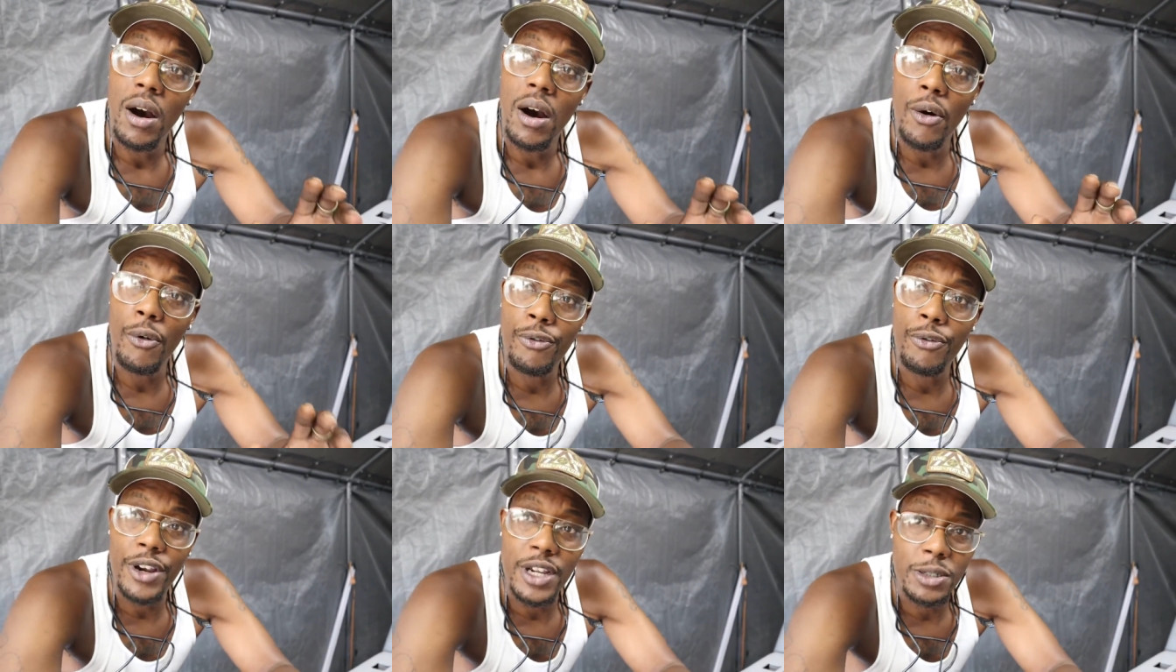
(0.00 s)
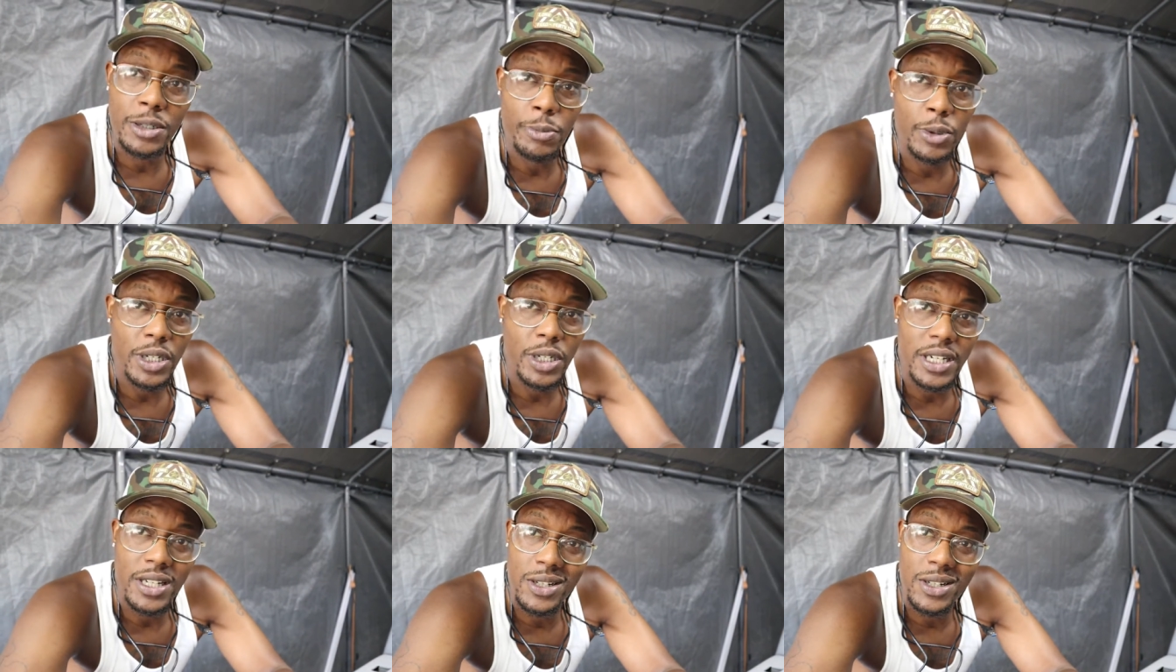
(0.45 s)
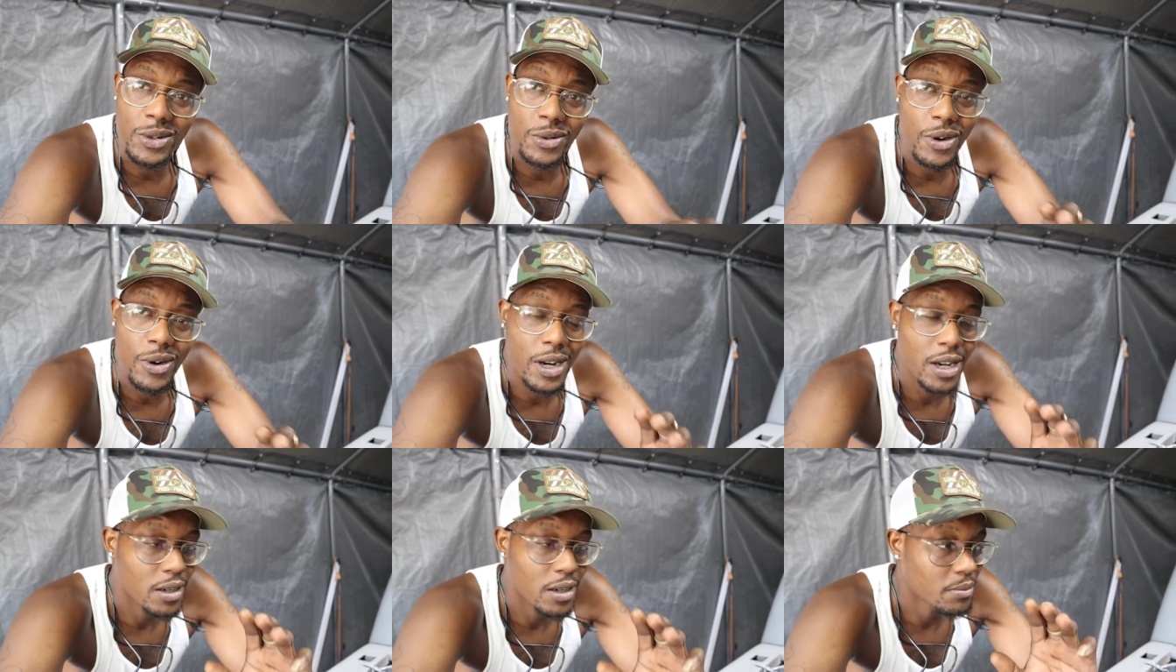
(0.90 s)
on Facebook,
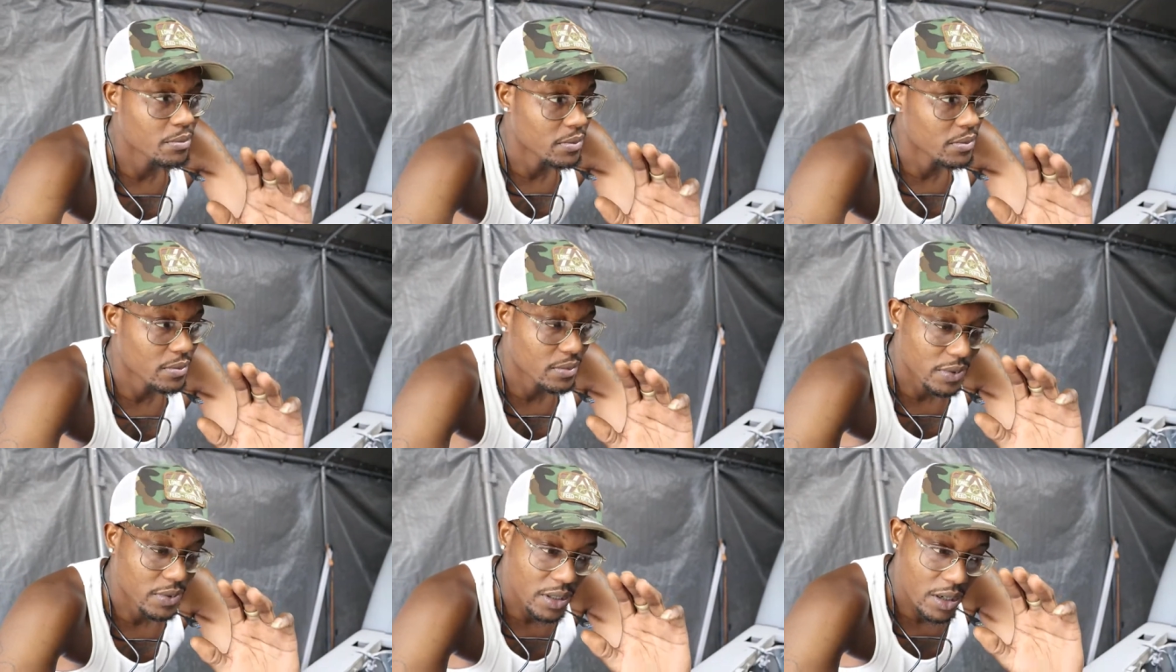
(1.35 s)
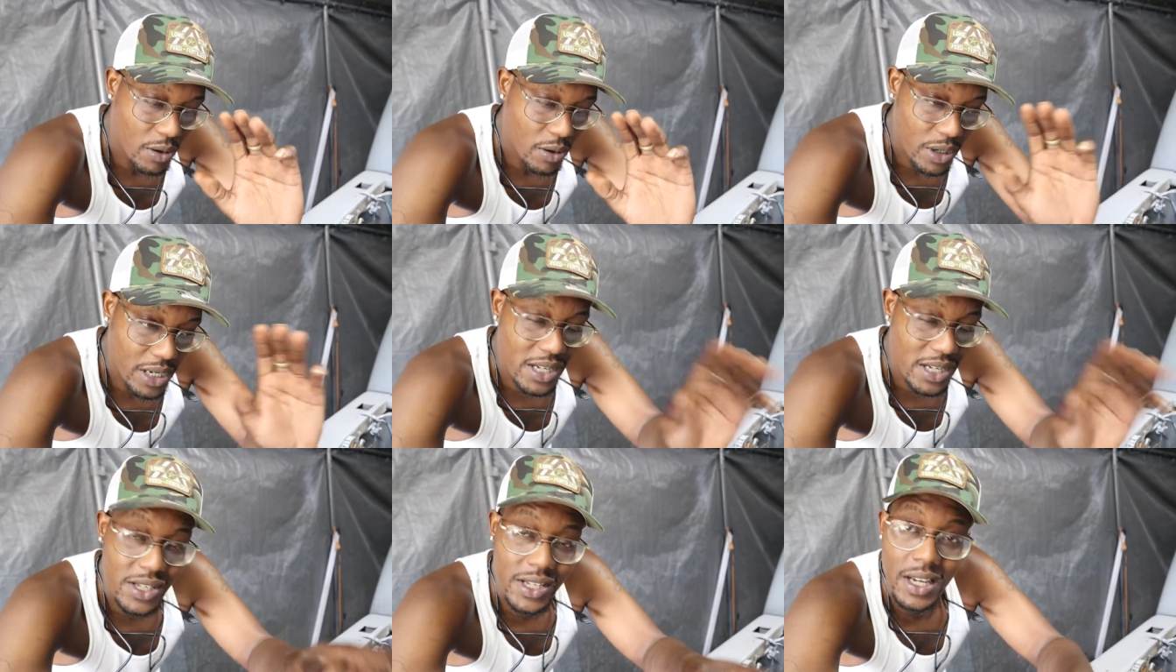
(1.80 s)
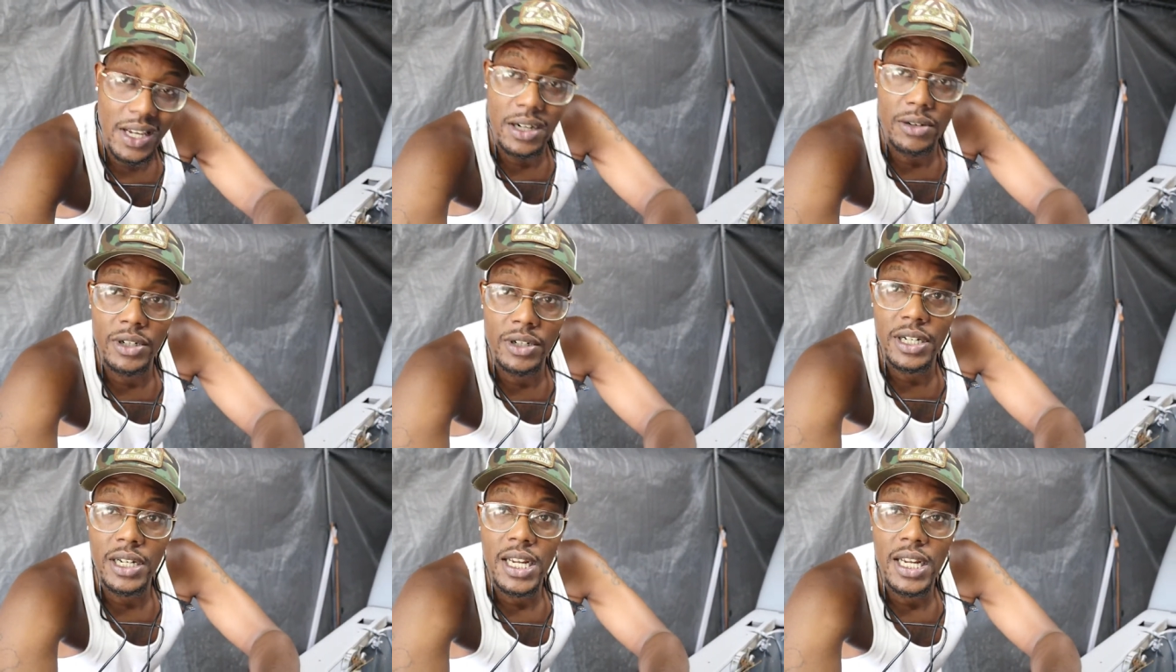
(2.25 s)
Instagram, you know,
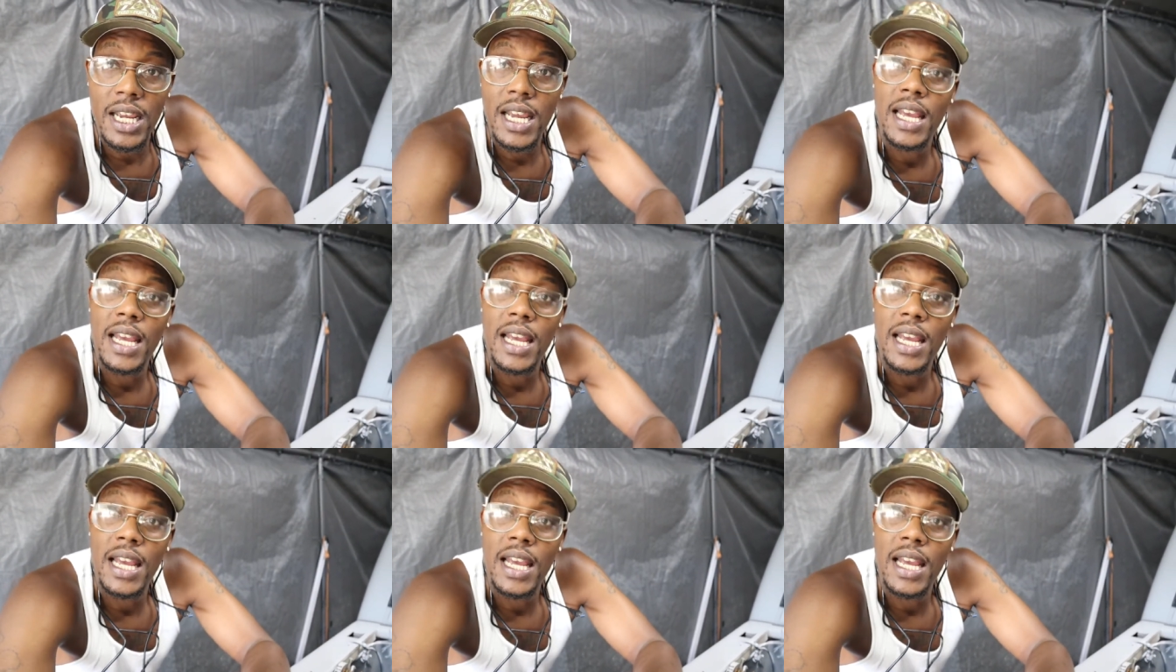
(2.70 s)
etc.